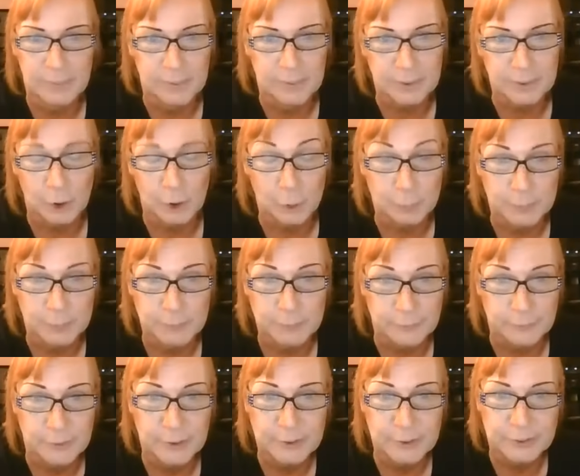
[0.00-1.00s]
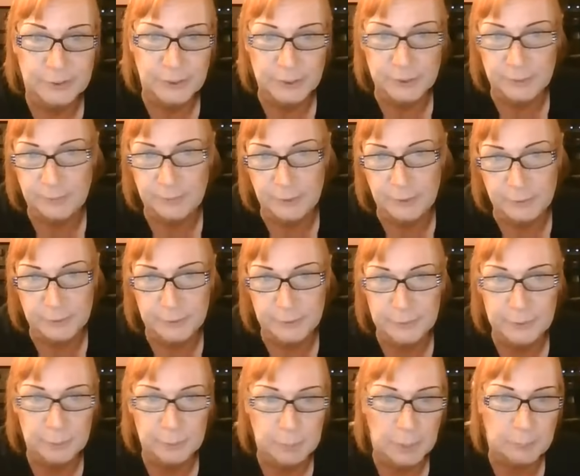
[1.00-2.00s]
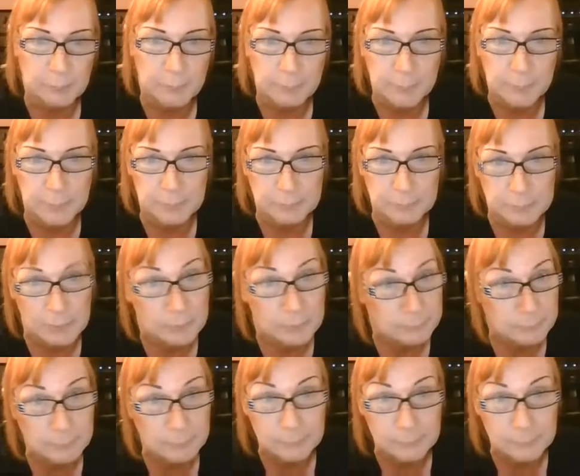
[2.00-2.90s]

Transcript: that calls me a freak, says I'm not real, blah blah blah.